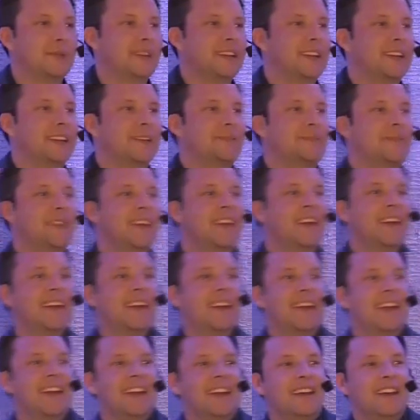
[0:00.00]
bit there.
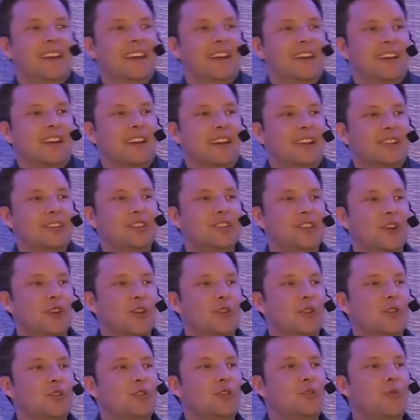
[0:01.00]

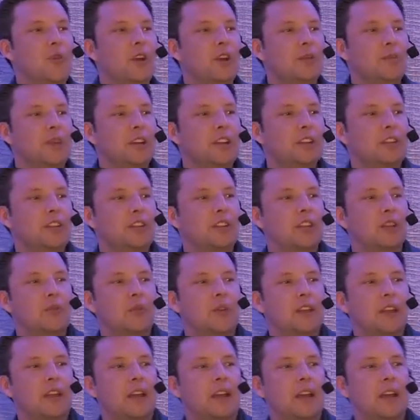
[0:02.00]
So you want to make sure that
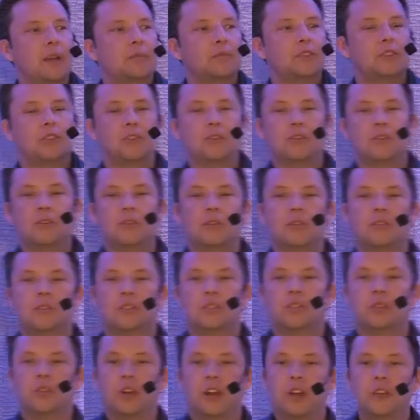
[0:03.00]
when they come to
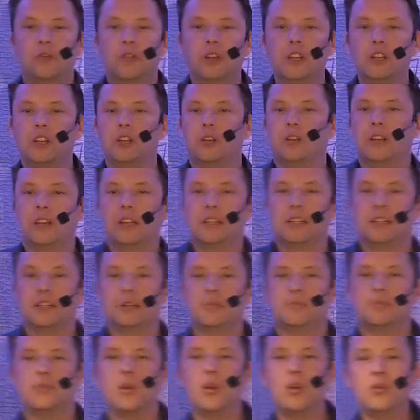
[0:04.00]
and read your
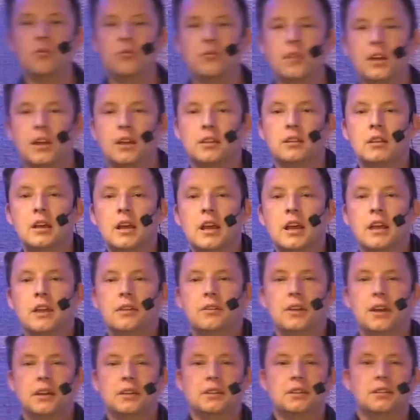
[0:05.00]
LinkedIn profile,
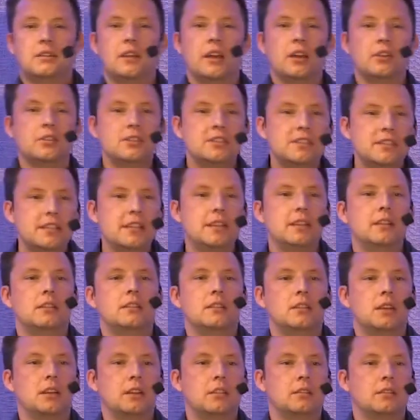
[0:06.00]
that they are
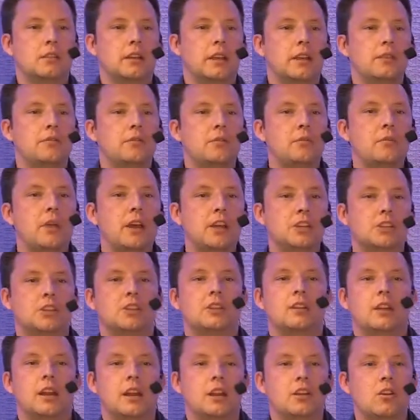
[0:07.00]
seeing
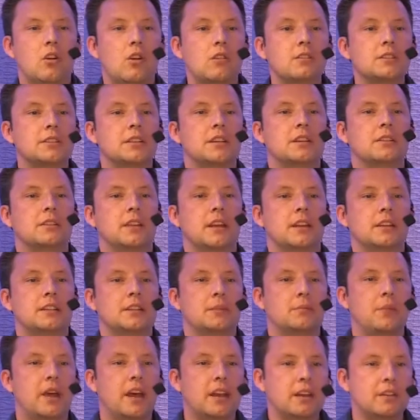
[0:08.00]
information and content that is
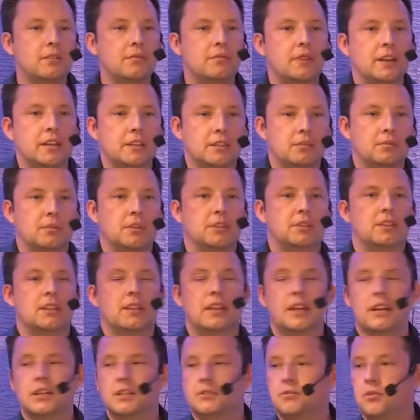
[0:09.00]
about investments, and
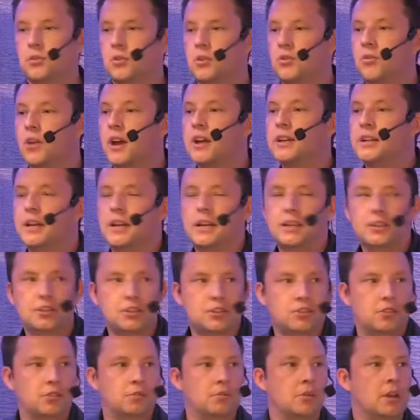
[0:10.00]
that it's for the right
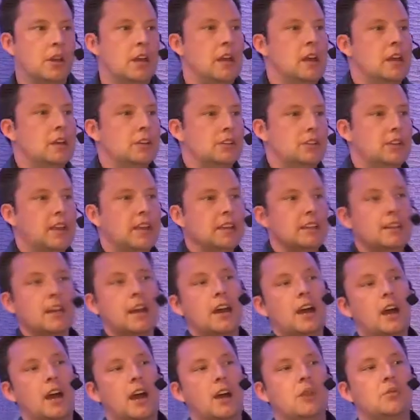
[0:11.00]
age group. So that's
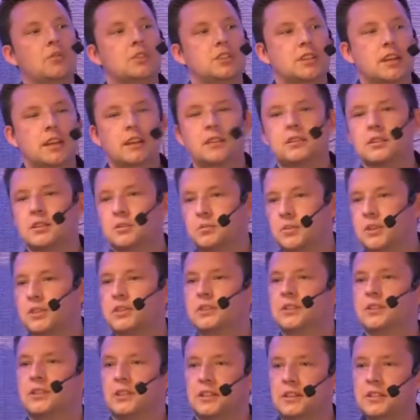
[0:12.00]
how I would take this
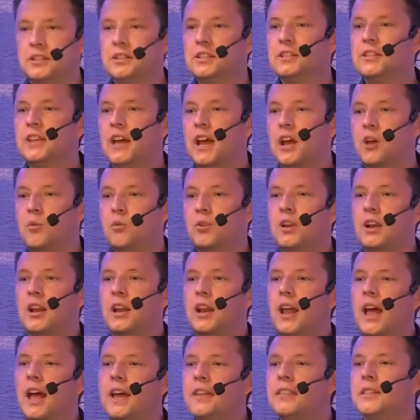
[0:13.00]
business, and this is how I would
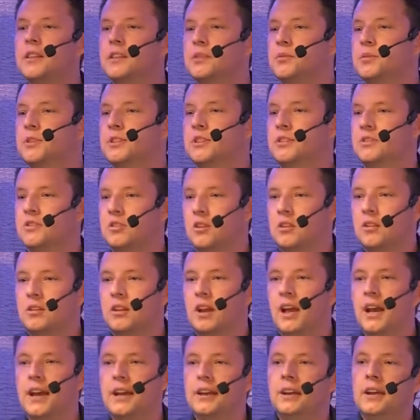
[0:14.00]
align this business
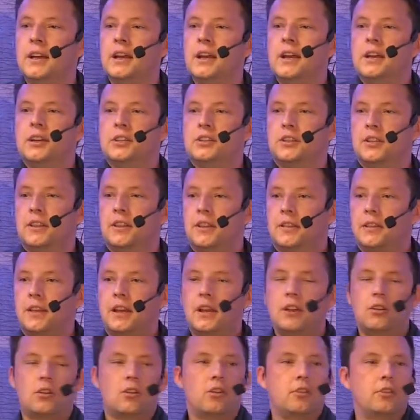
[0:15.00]
online, so that
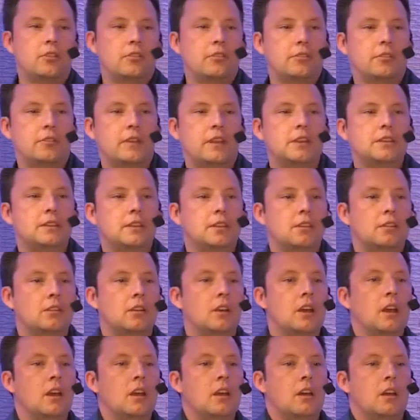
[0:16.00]
they are an authentic
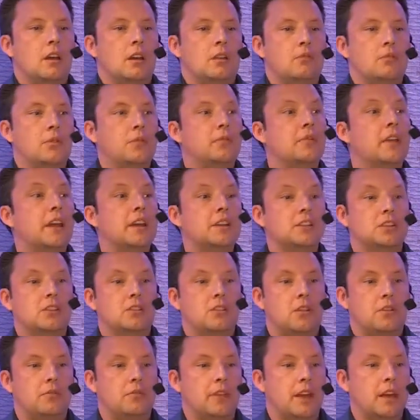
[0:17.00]

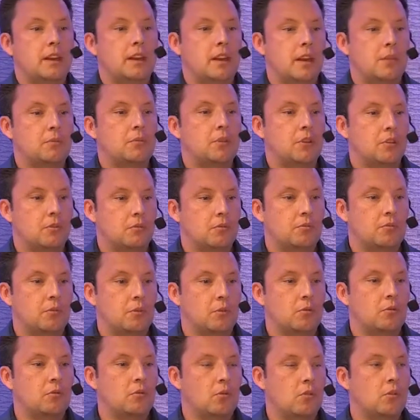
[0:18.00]
reflection of that company or
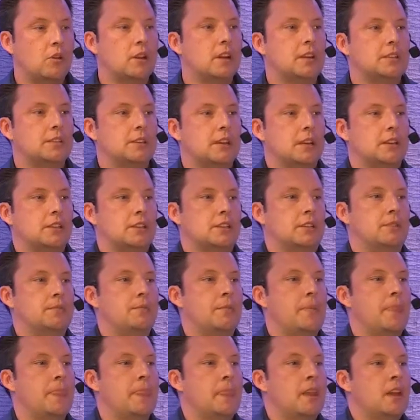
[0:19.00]
organization.
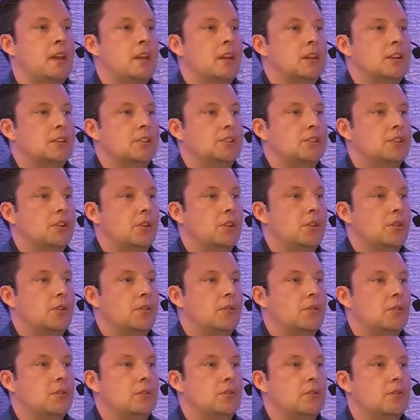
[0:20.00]

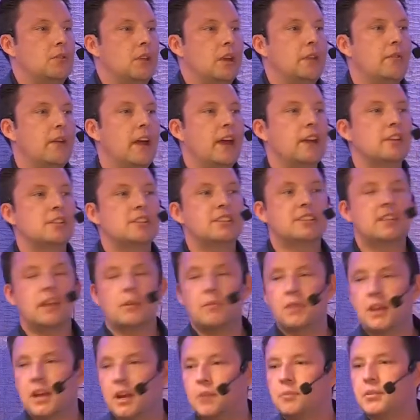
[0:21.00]
So if I had to
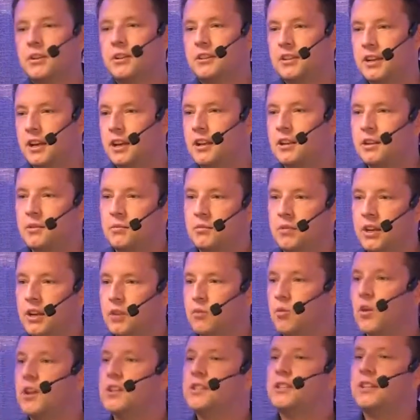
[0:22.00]
sum it up and tell them
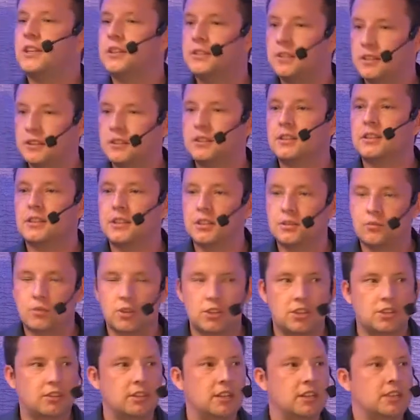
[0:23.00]
in one sentence, this is
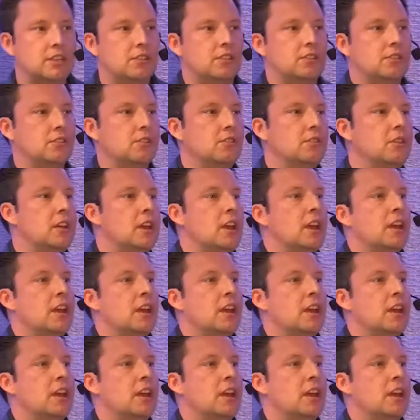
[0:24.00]
what you need to do: